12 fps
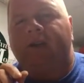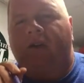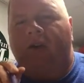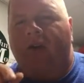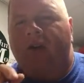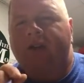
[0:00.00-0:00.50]
There
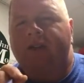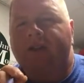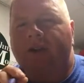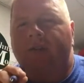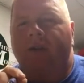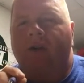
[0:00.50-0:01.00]
are
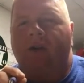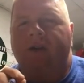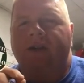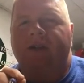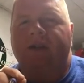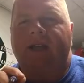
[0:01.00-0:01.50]
some
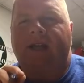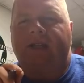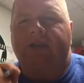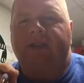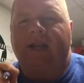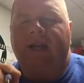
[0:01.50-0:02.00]
lawns that
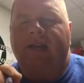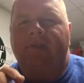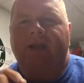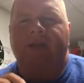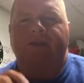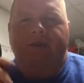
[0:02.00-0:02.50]
you take
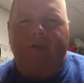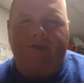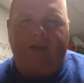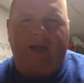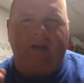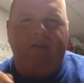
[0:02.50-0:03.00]
because they're
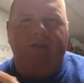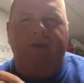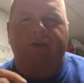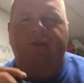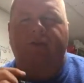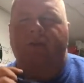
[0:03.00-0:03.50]

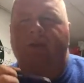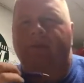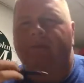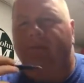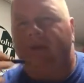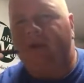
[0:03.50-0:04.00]
favors or,
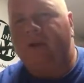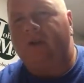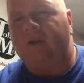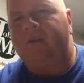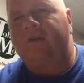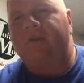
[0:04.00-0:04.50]
you
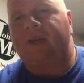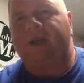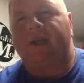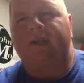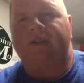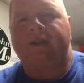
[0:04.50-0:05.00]
know,
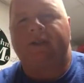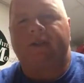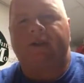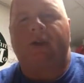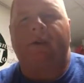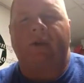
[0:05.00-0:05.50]
because
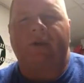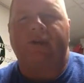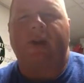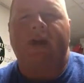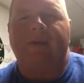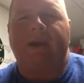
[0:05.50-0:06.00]
you're not really
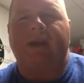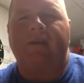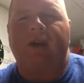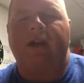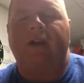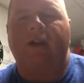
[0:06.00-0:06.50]
trying to make
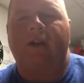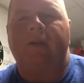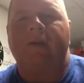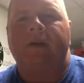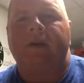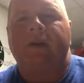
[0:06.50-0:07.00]
money on
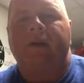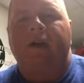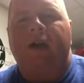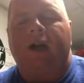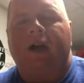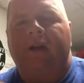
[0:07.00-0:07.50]
them.
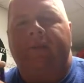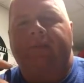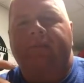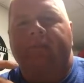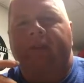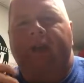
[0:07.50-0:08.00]
Um,
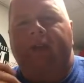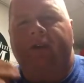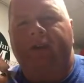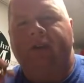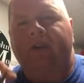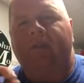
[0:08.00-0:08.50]
and there
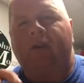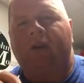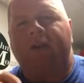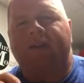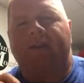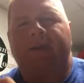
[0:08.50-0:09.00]
are some
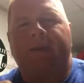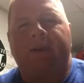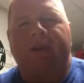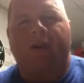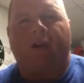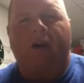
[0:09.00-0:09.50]
lawns that
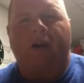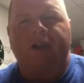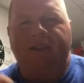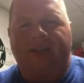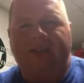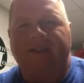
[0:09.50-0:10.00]
maybe are
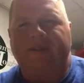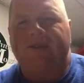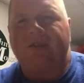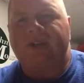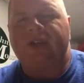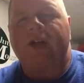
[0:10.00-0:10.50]
adjacent
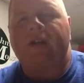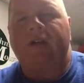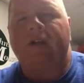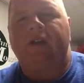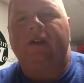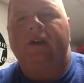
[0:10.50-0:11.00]
to each
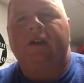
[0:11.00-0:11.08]
other